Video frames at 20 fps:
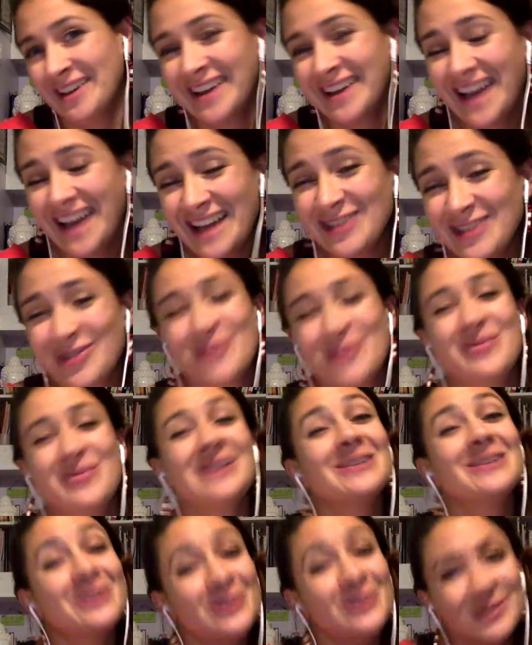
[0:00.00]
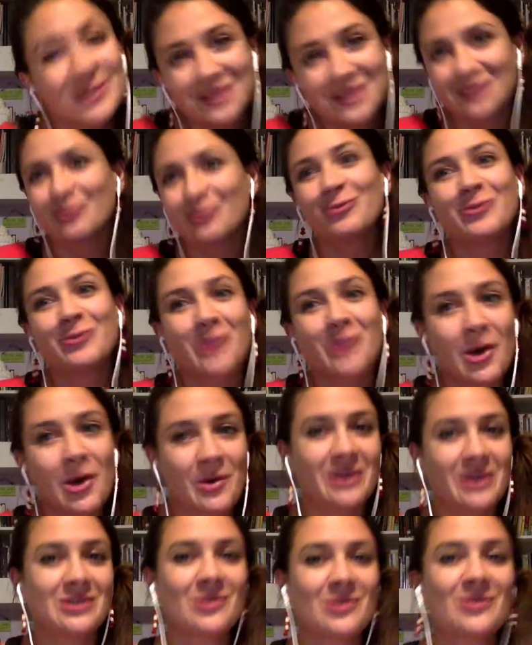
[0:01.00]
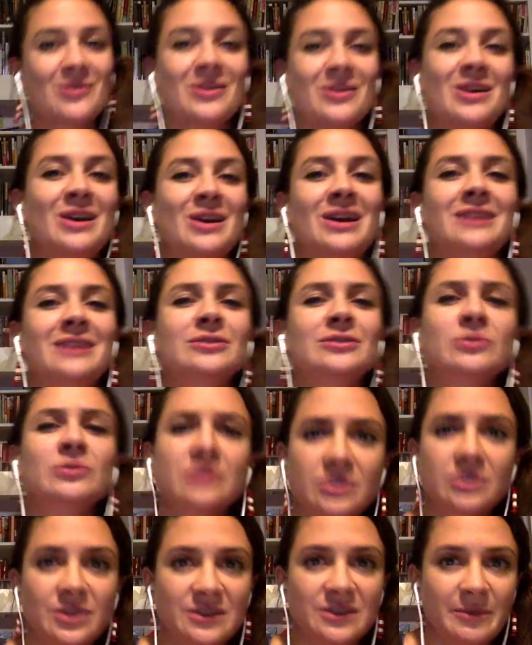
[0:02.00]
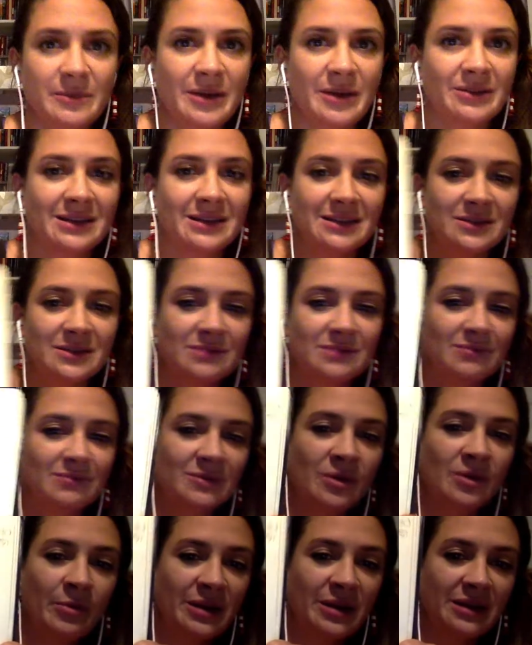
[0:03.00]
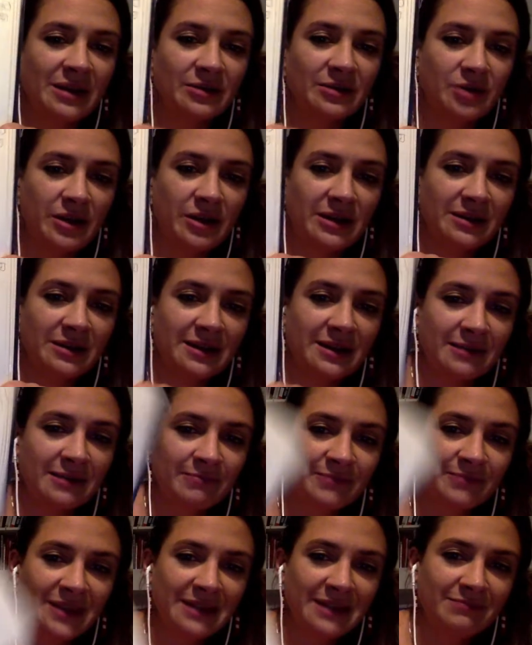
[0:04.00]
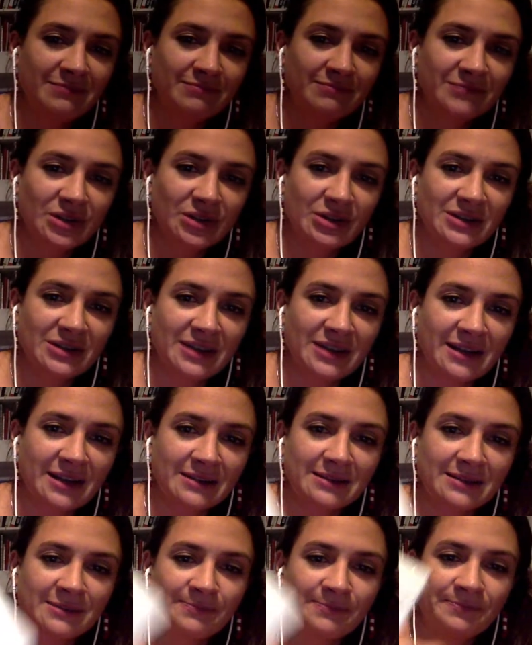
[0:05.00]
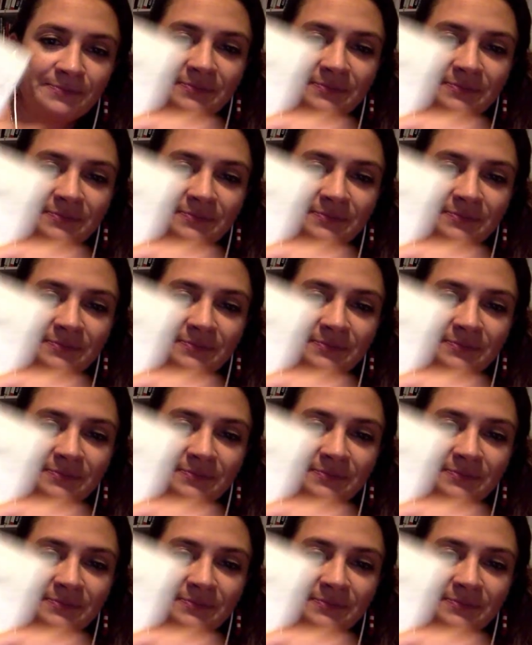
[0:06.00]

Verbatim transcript: and you can be loose and flowy. Don't don't stress about these. Nobody can draw anything in 30 seconds.